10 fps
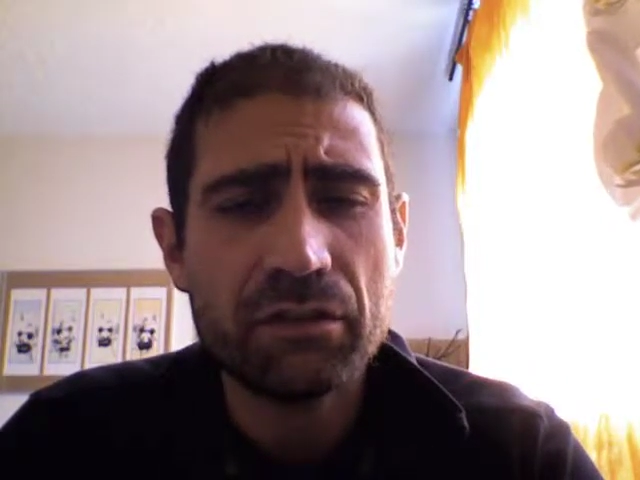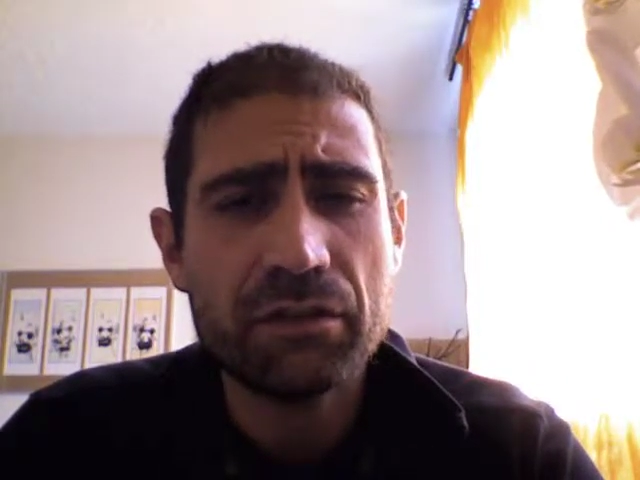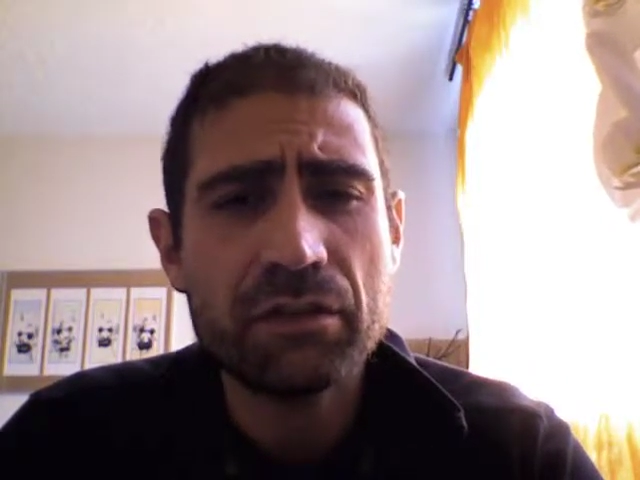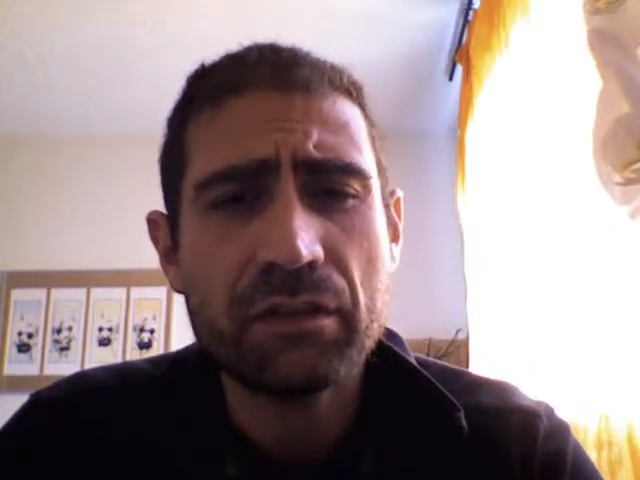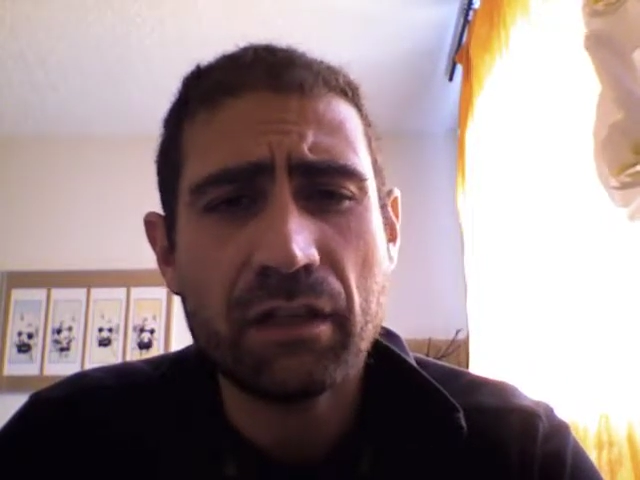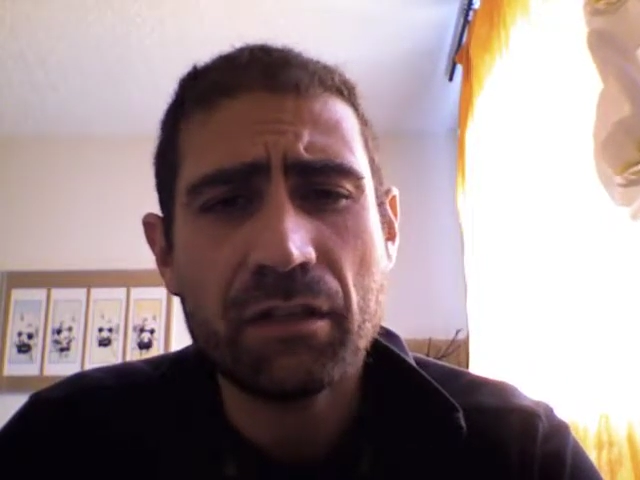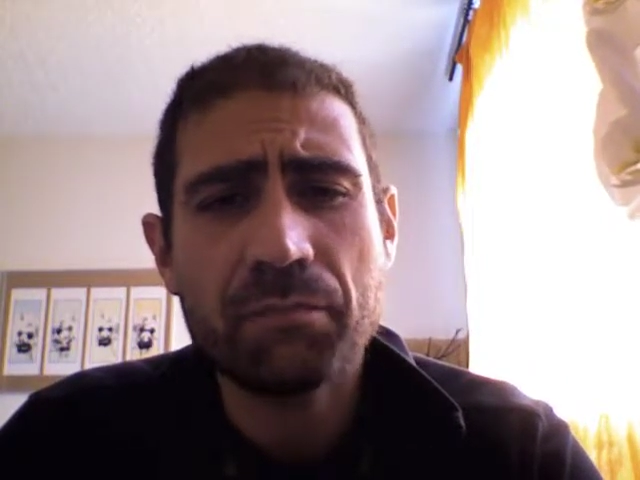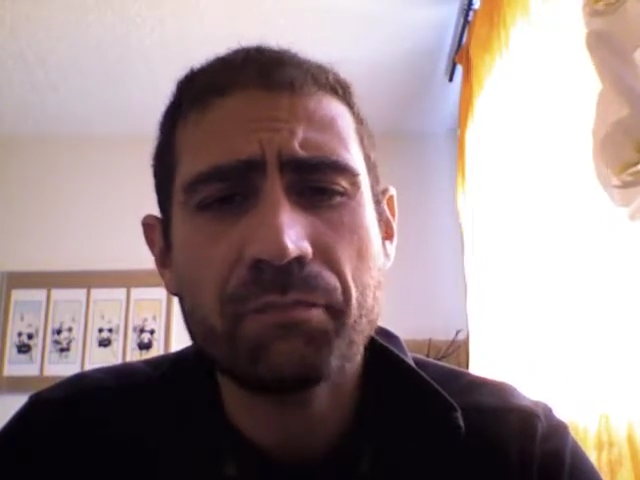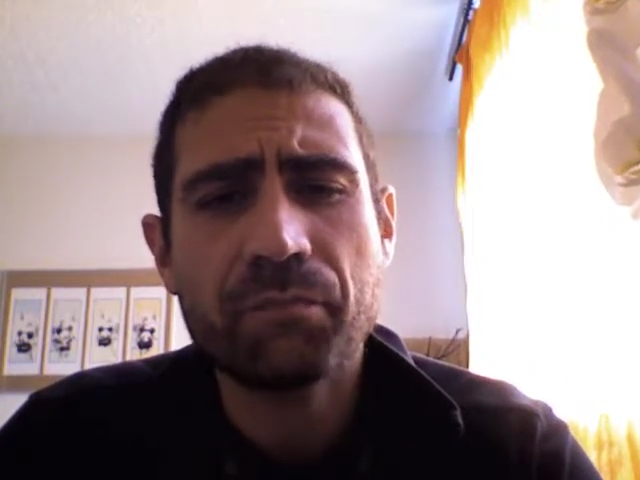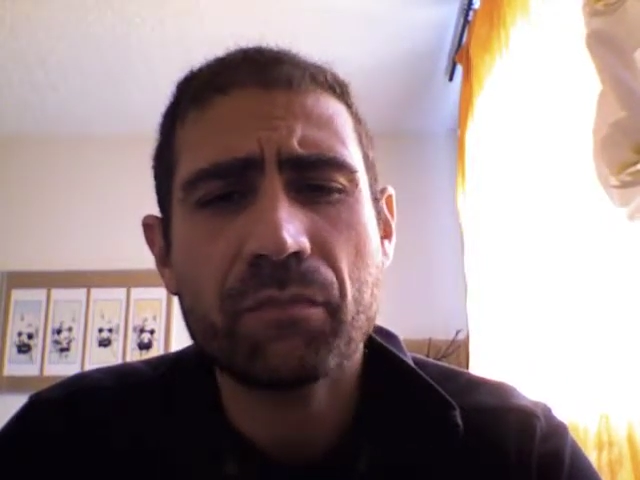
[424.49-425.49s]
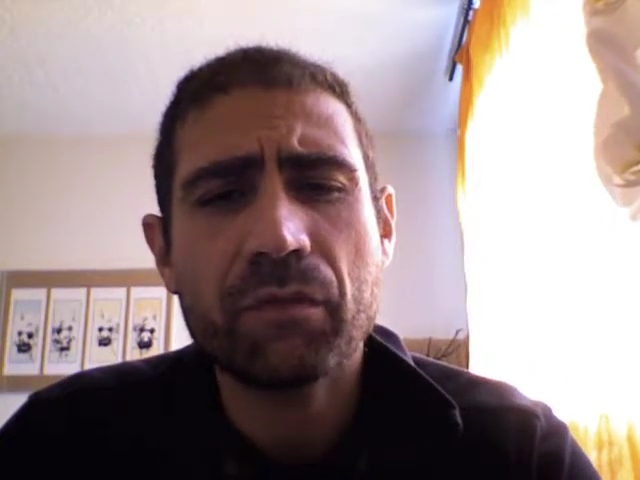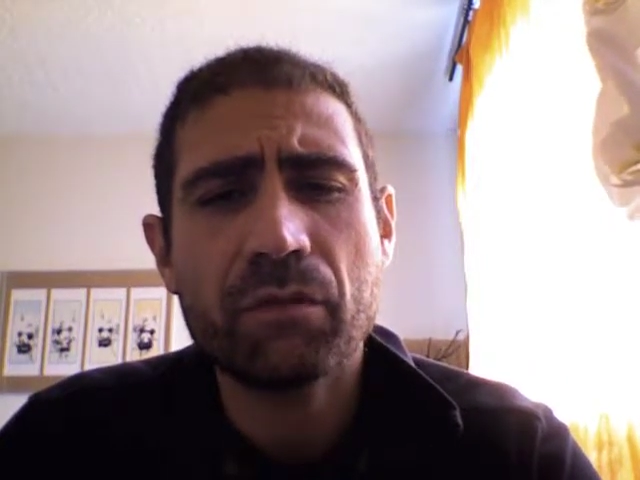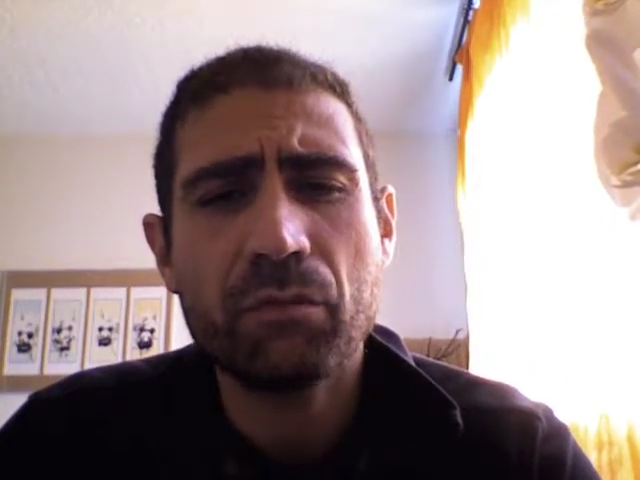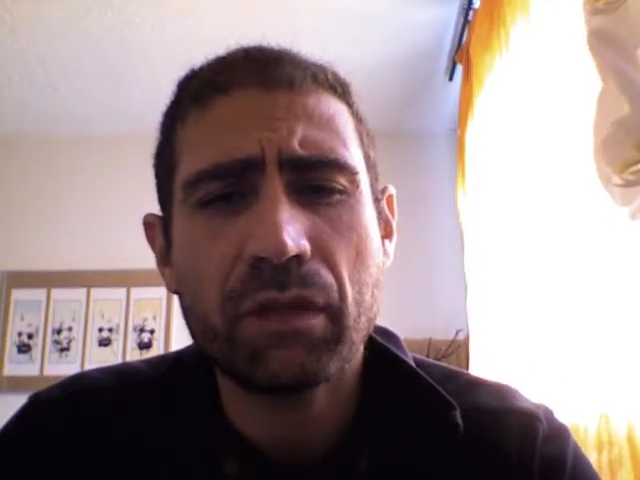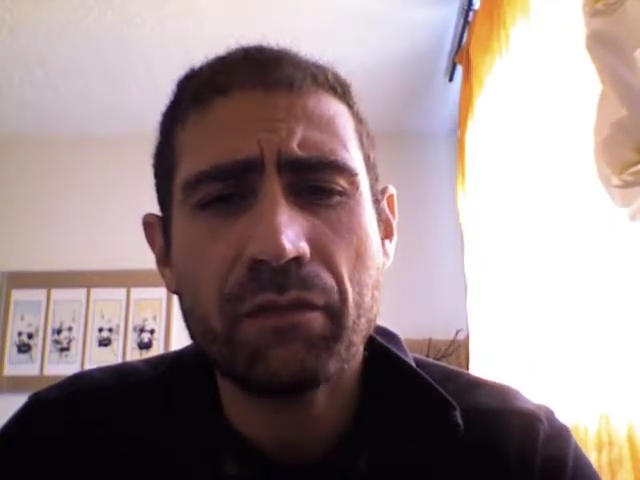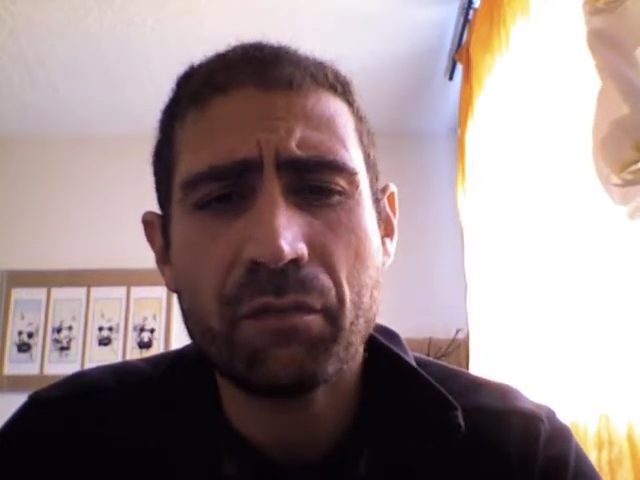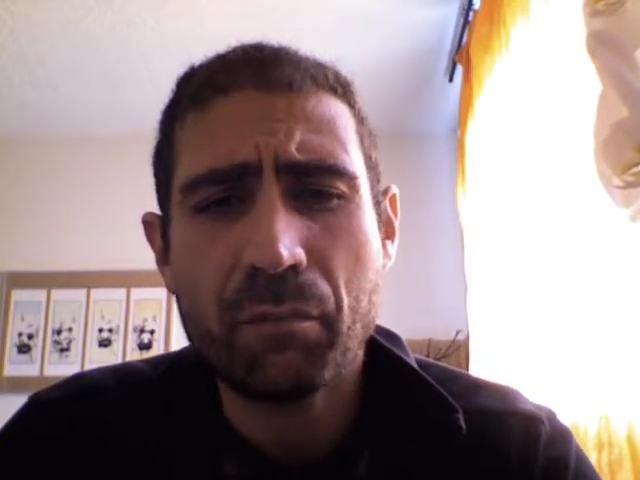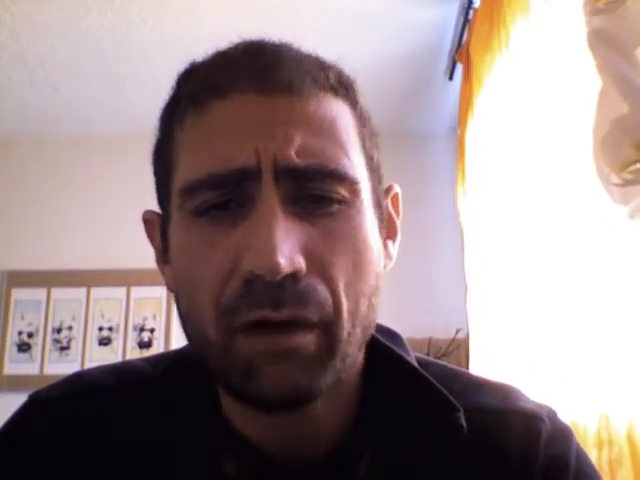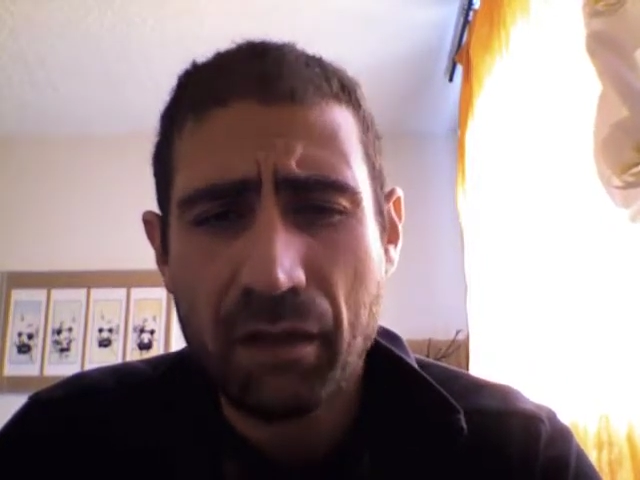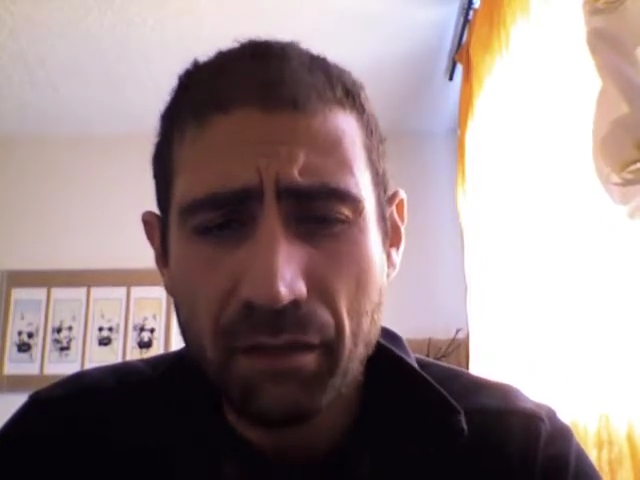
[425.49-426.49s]
Jesus' name, in every
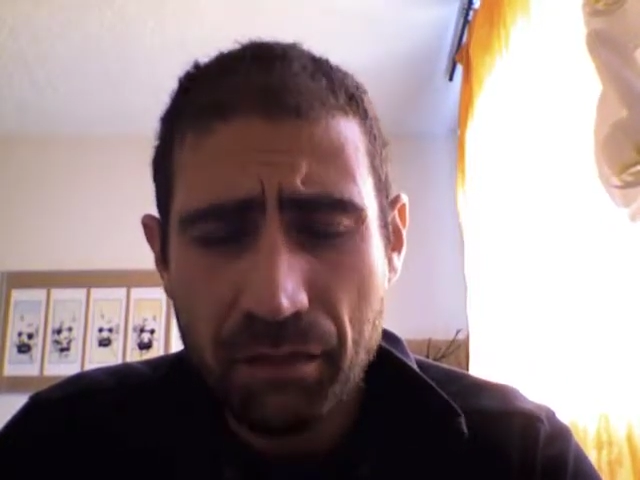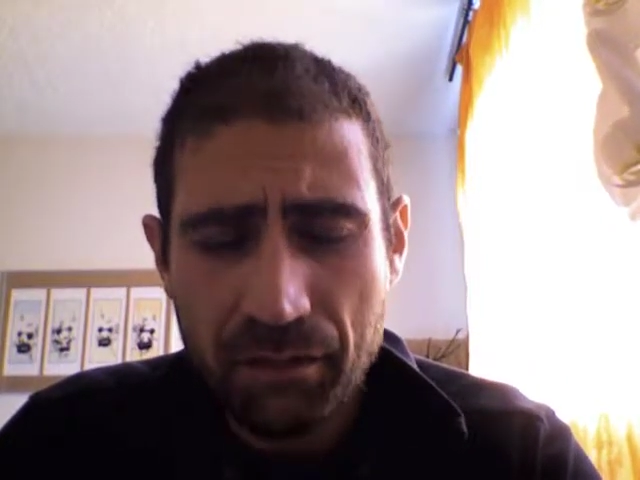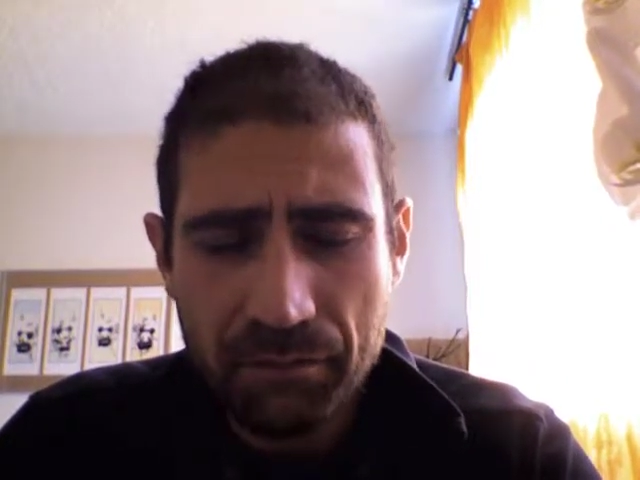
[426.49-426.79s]
breath.